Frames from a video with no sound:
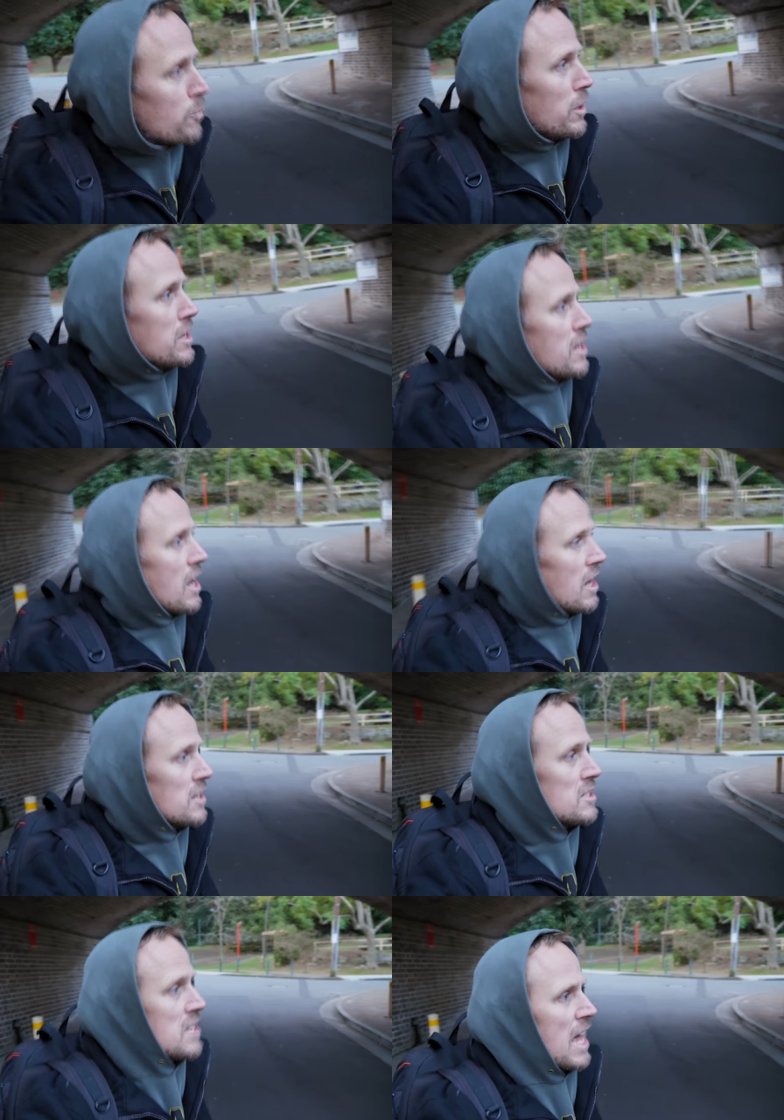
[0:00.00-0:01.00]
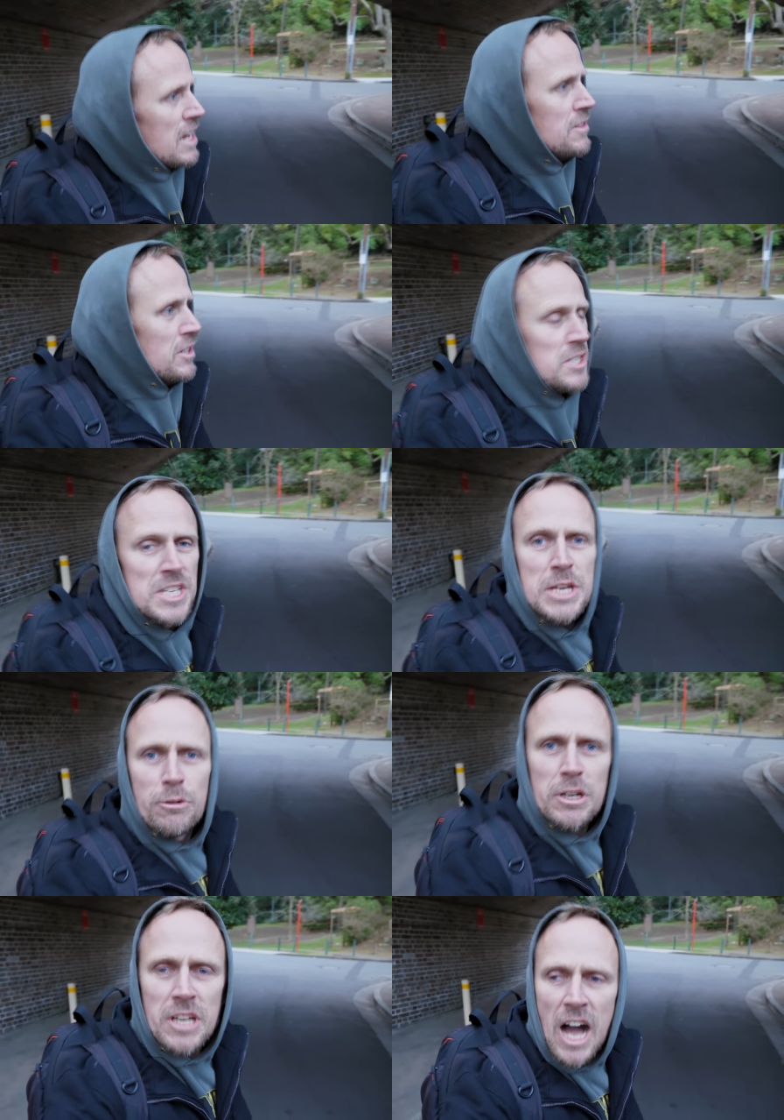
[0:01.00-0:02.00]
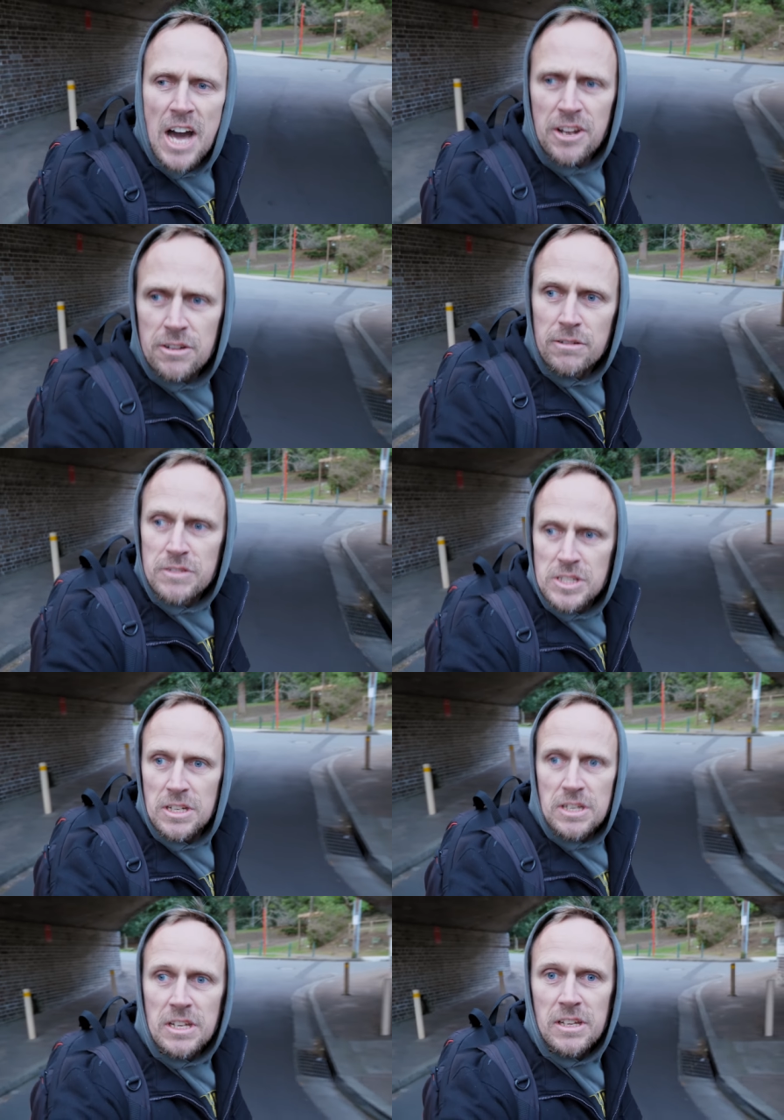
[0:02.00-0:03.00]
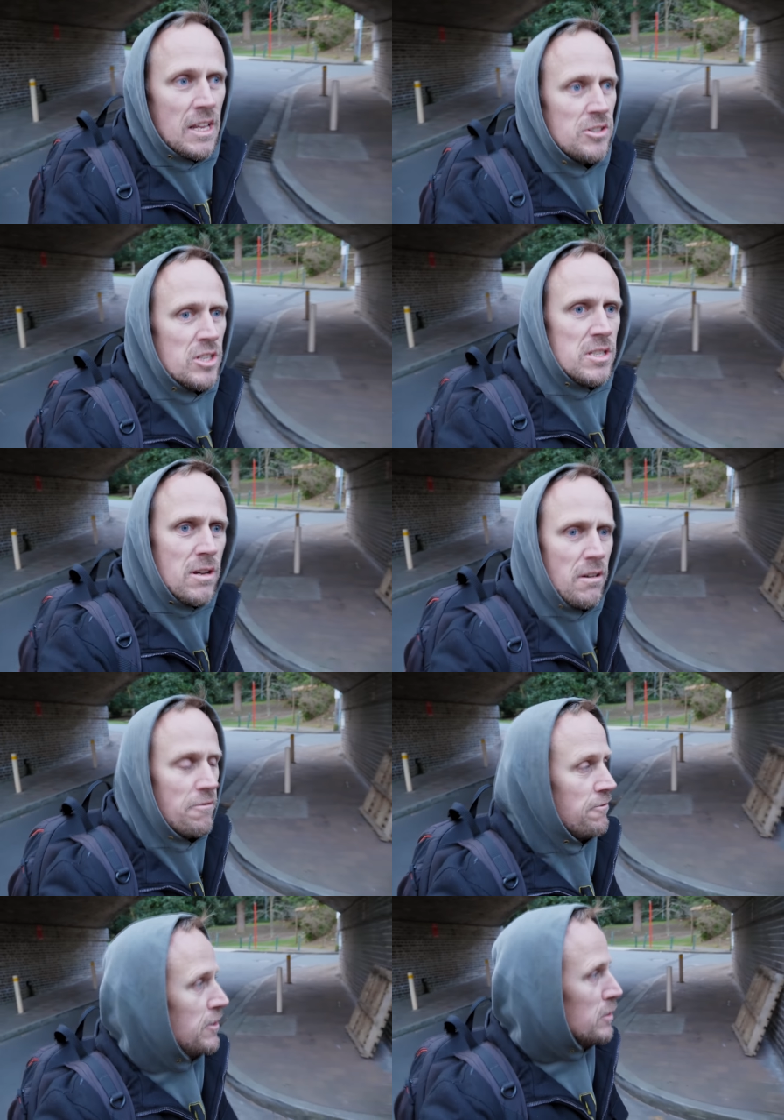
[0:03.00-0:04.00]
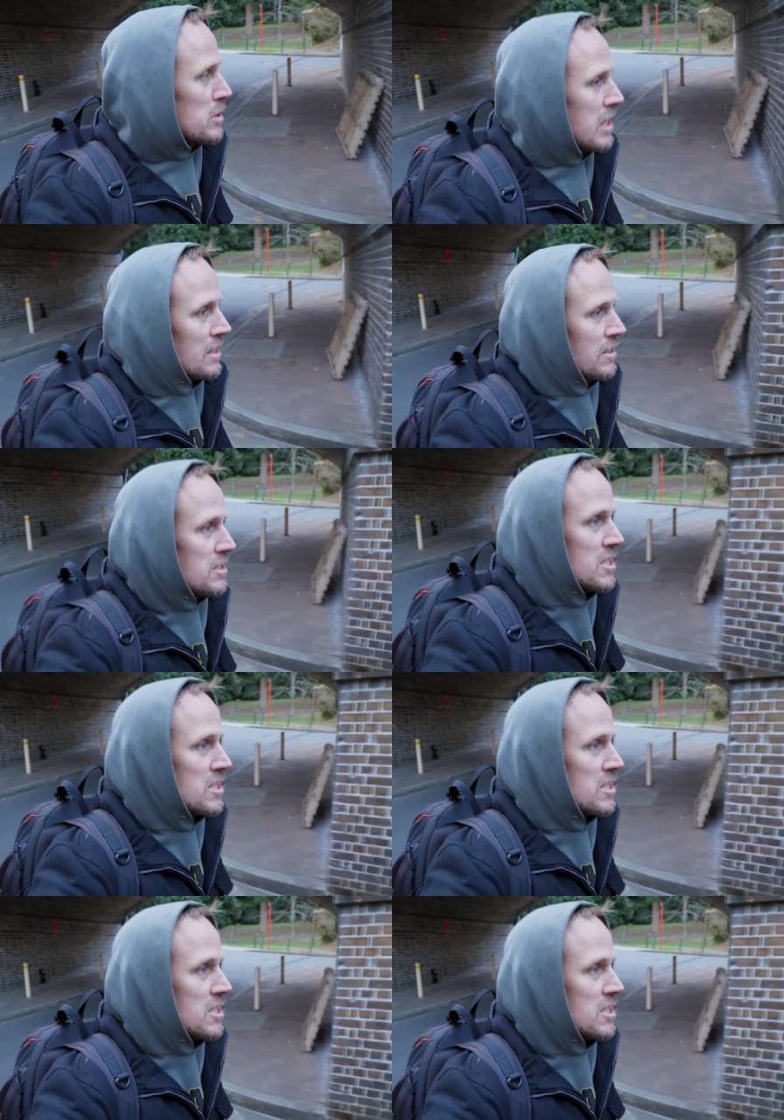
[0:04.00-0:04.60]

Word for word: when we uh, sat in the secret garden of Sydney. That just kind of feels like this